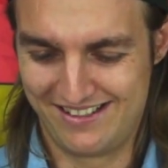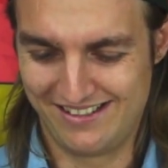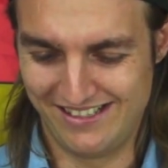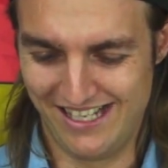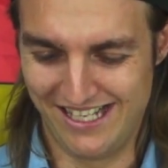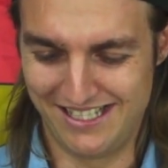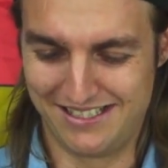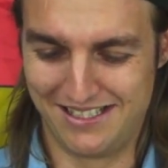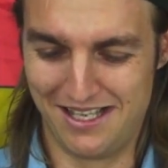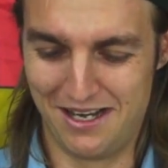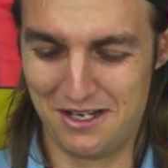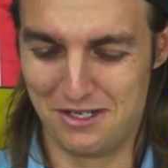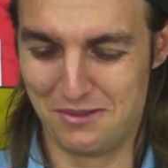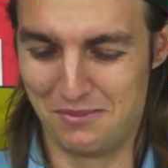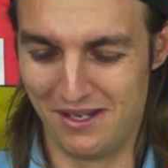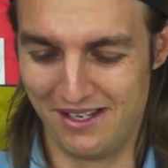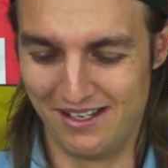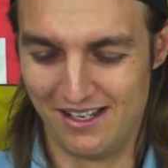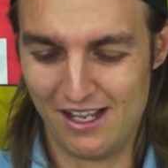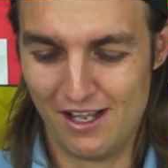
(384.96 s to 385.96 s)
Yes, the last
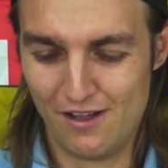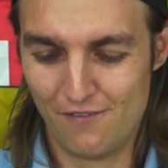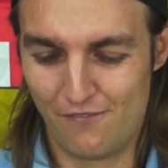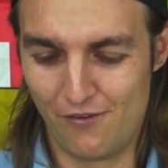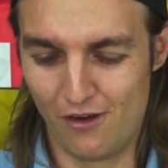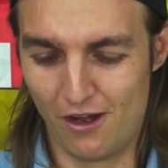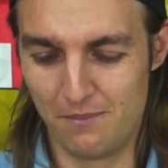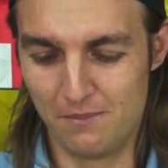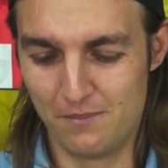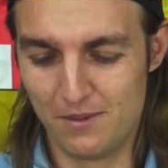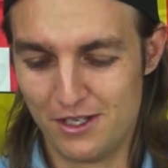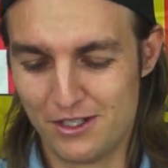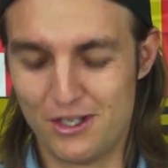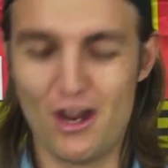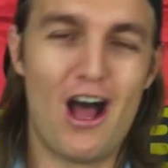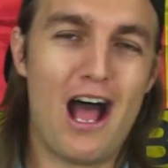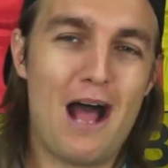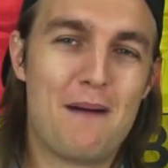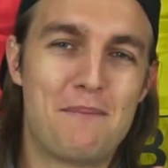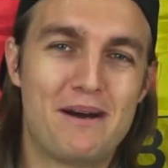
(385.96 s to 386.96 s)
one. From
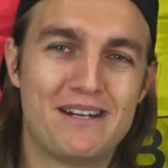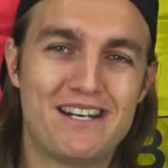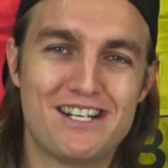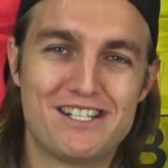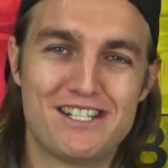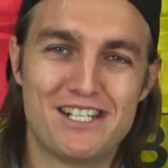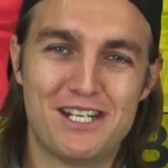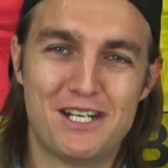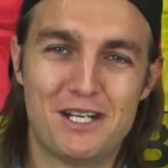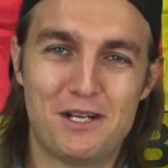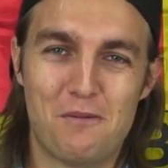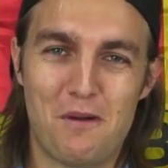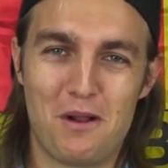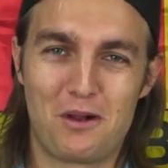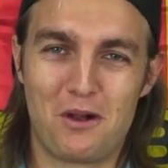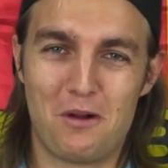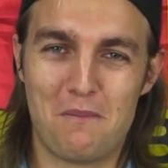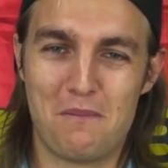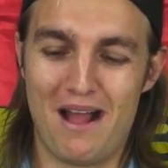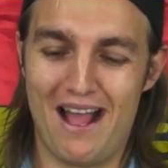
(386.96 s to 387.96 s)
Soha Manerji,
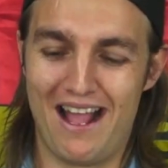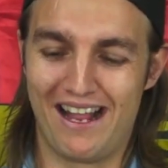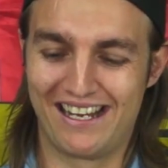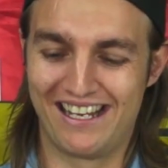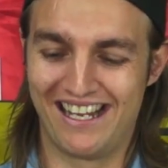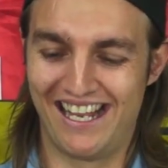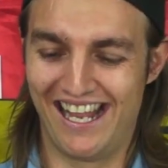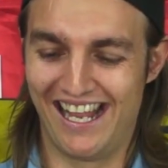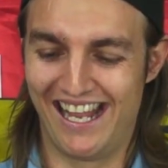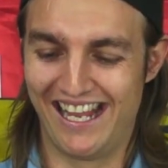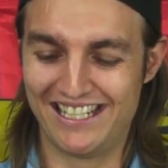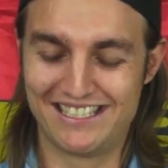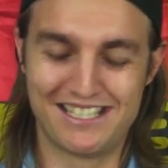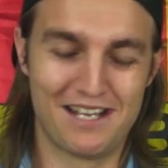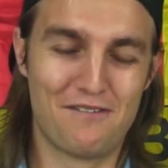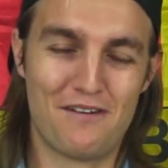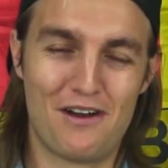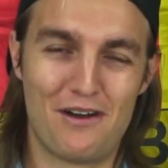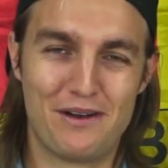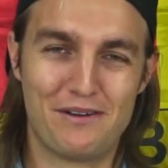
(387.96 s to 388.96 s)
welcome back. Hey, it's
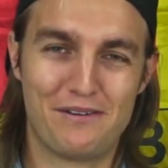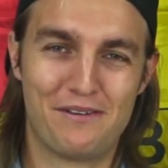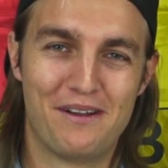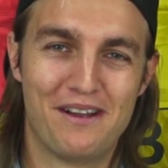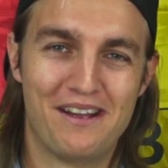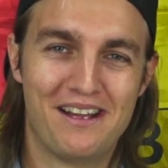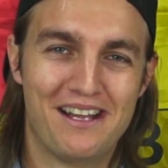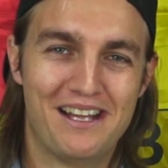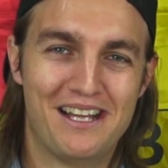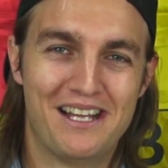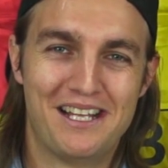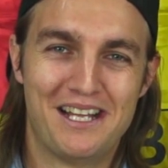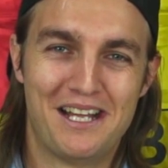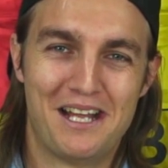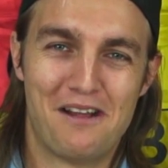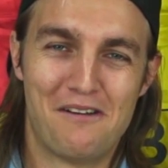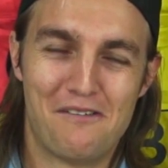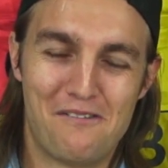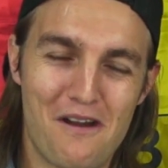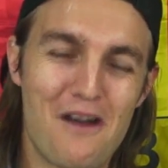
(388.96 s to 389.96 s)
a very,
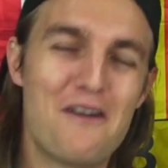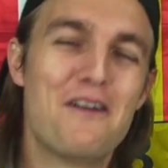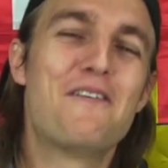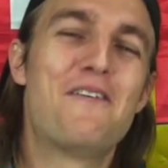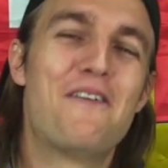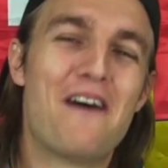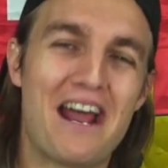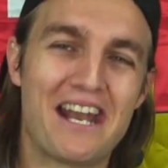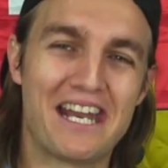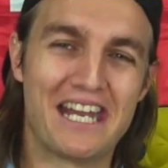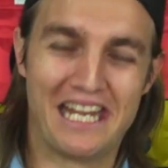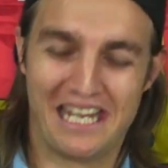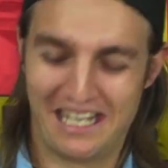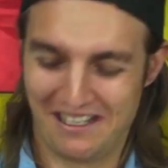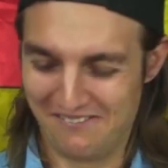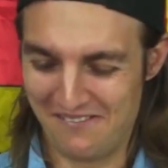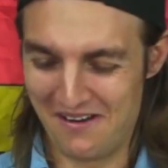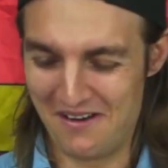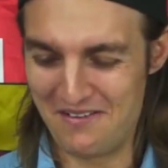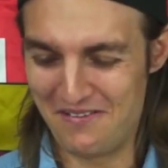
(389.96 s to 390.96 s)
very
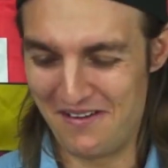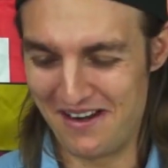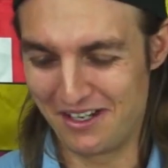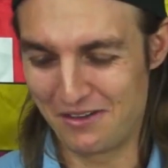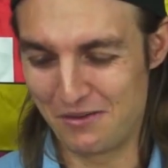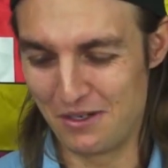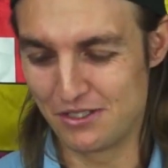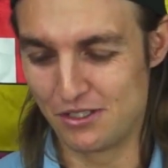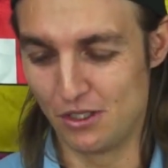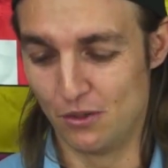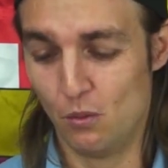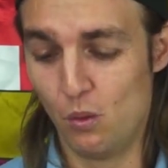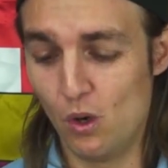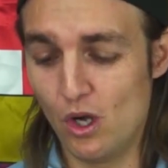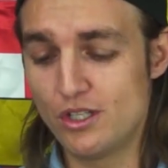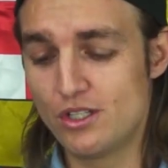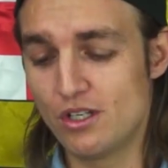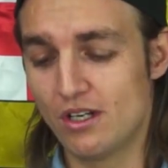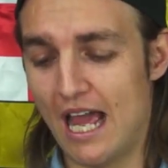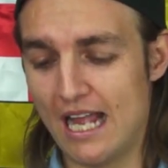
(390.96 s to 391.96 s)
funny question.
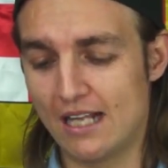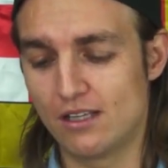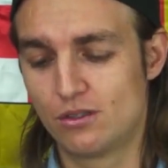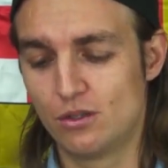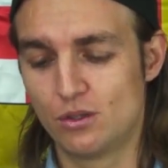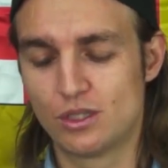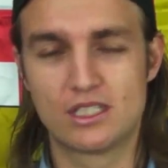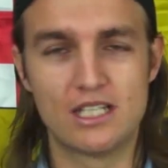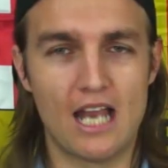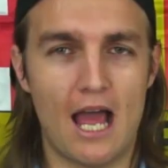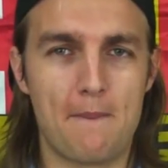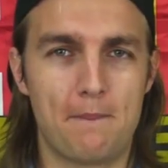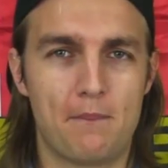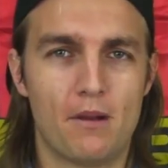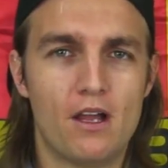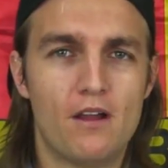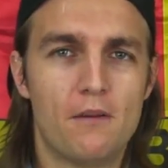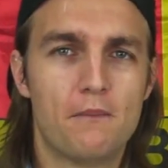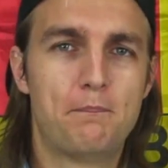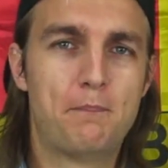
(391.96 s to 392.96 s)
Would you like to slap
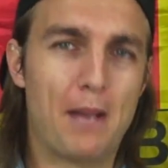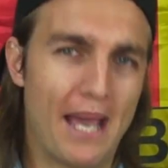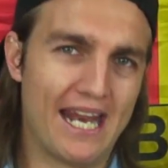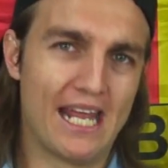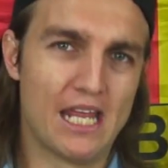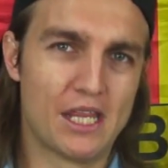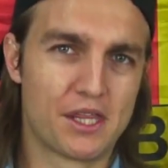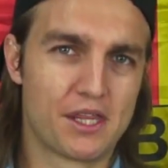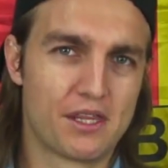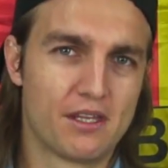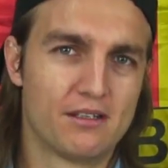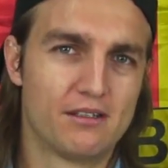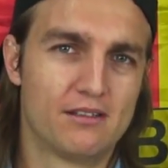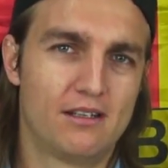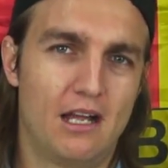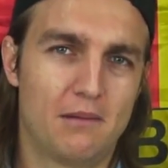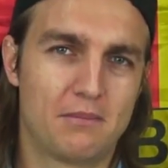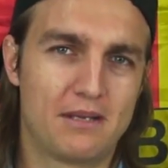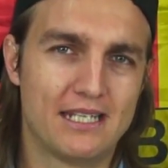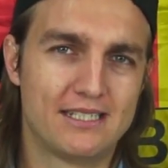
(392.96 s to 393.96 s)
Perez?
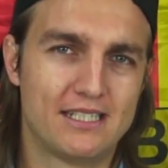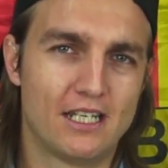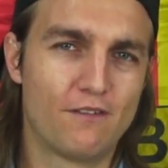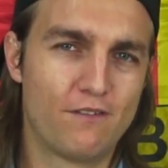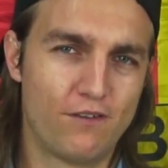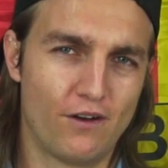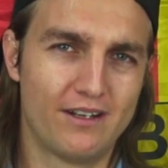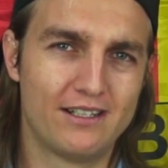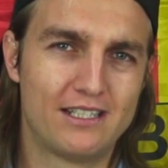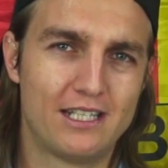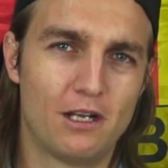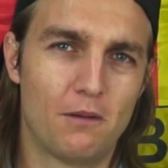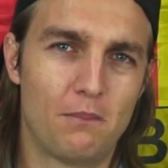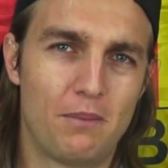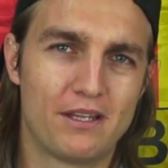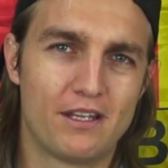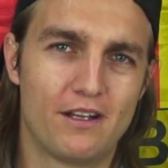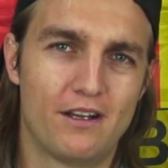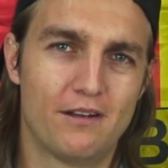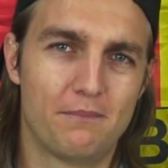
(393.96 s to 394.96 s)
I'm guessing Florentino
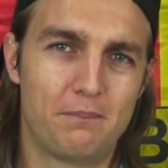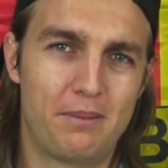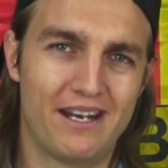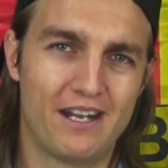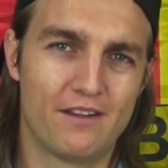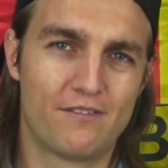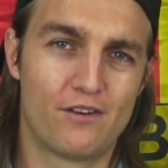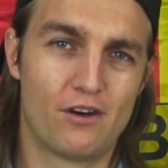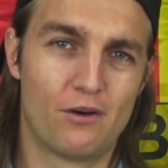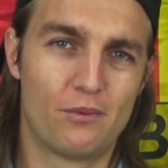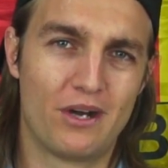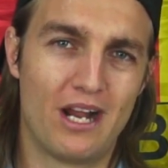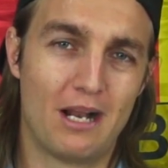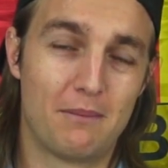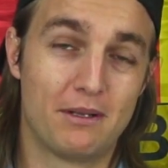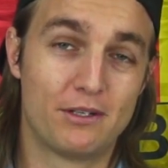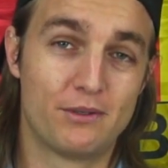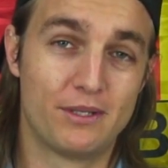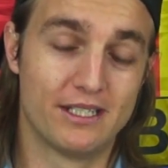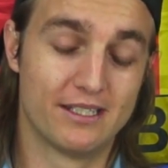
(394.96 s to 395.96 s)
Perez from Real
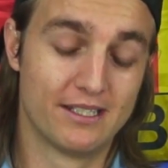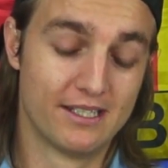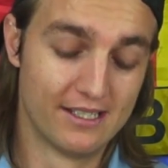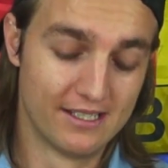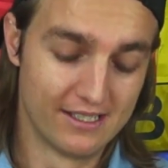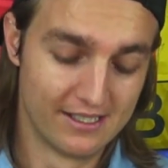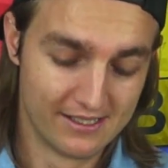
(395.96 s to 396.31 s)
Madrid.